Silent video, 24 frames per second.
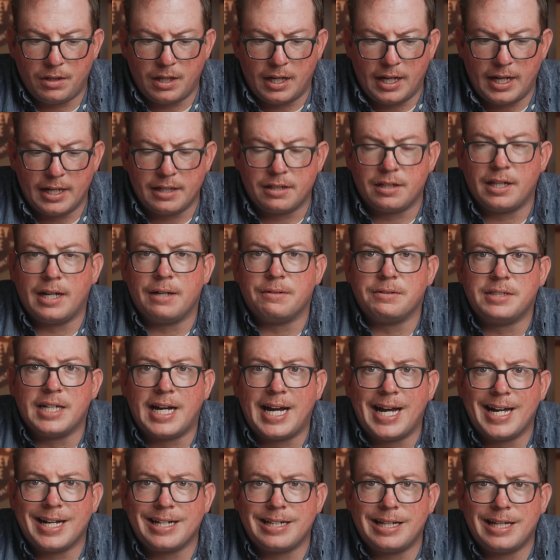iCloud to
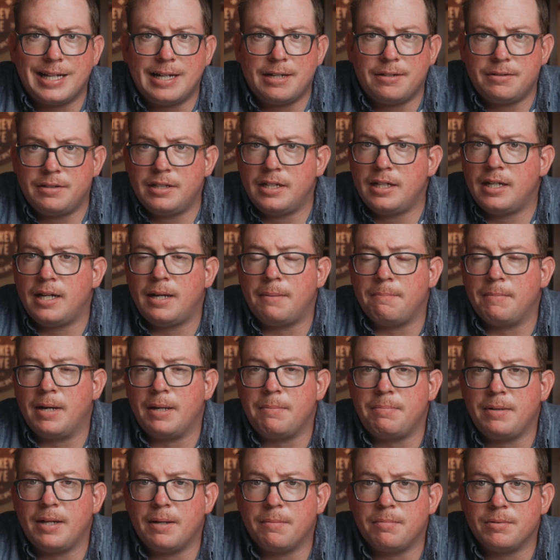iCloud, I
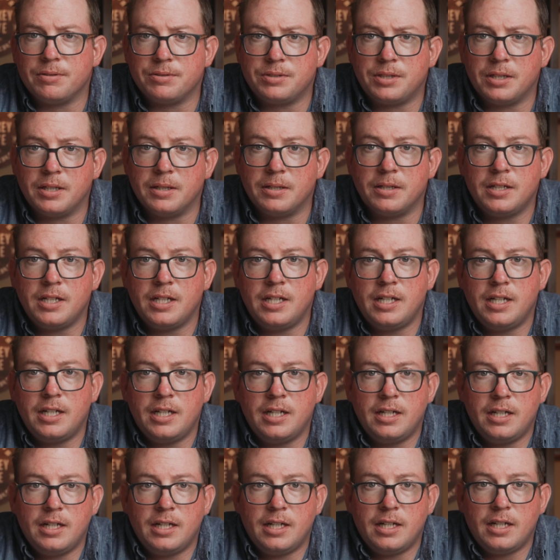might be able to
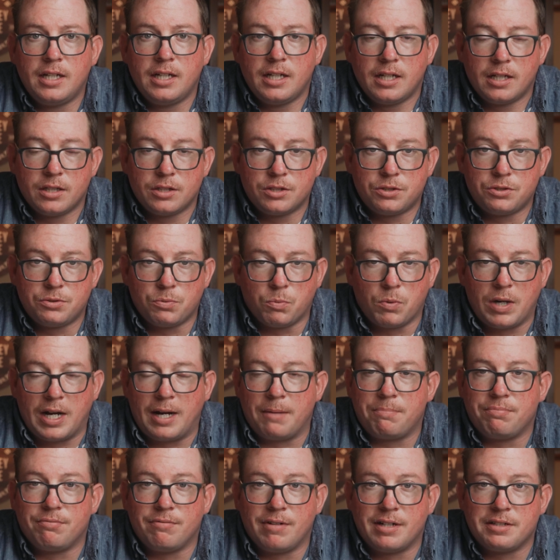
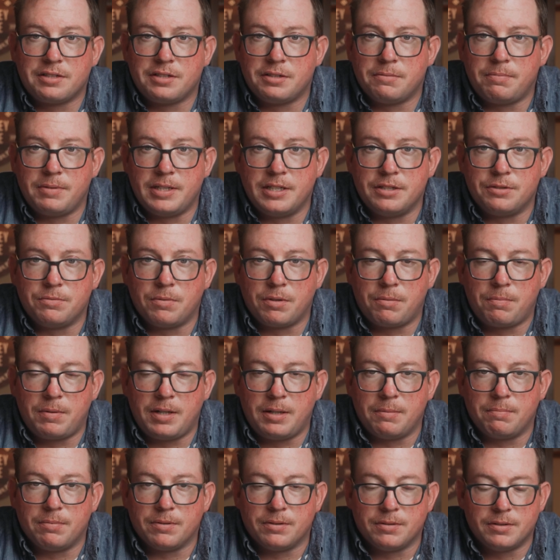swap recipes with
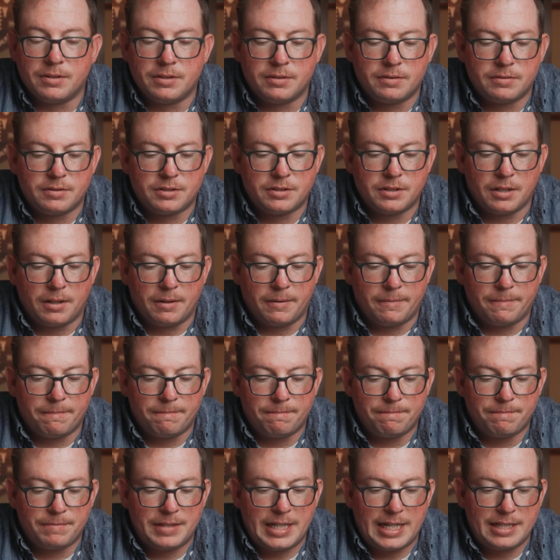people. So
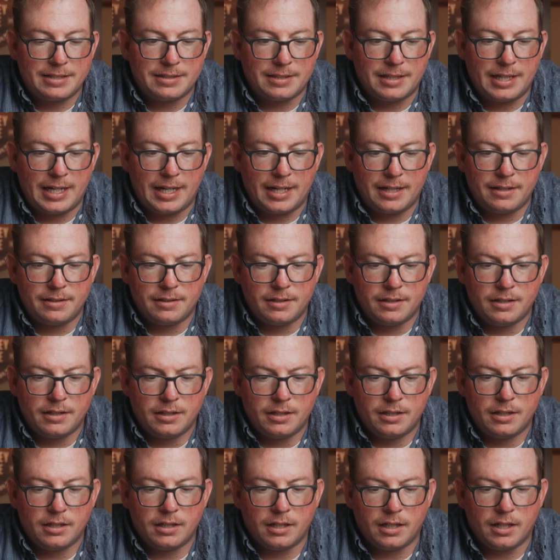that's that.
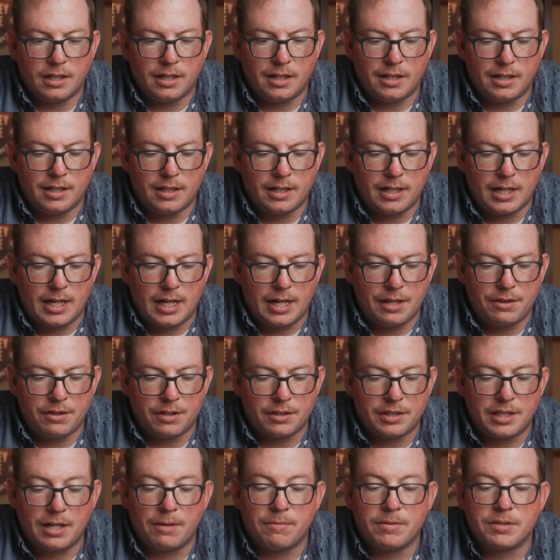I
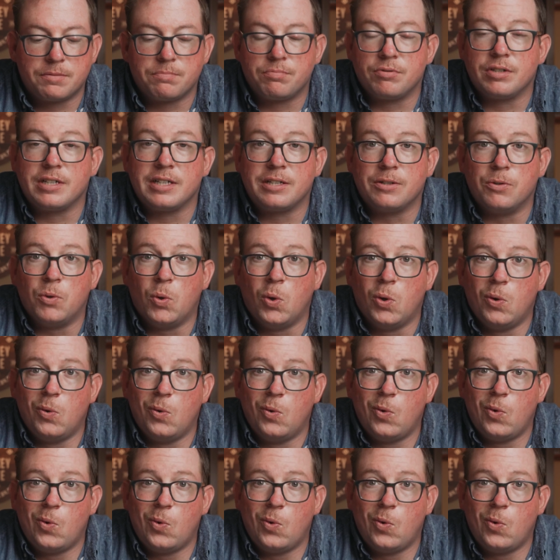thought that was pretty cool.